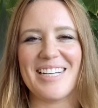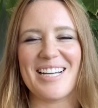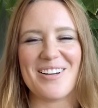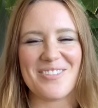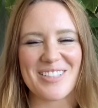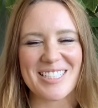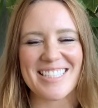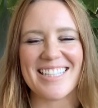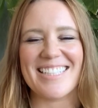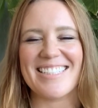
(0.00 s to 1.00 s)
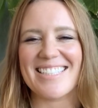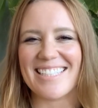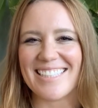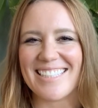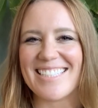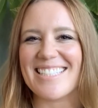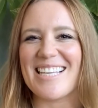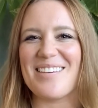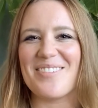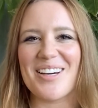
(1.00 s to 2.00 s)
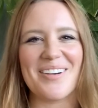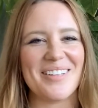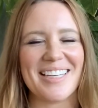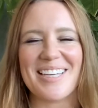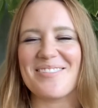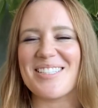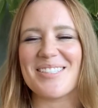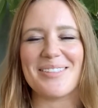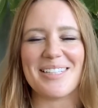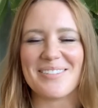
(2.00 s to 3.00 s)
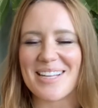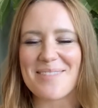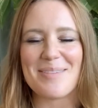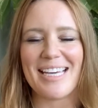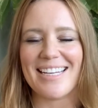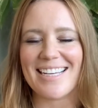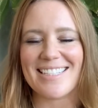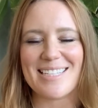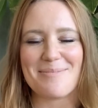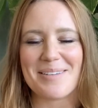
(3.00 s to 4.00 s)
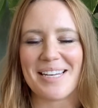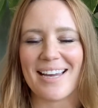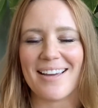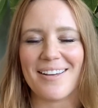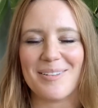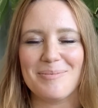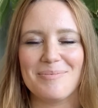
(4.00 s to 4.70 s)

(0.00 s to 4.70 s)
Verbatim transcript: know it feels a little silly. Just keep going, keep doing it with me. Nice deep inhale.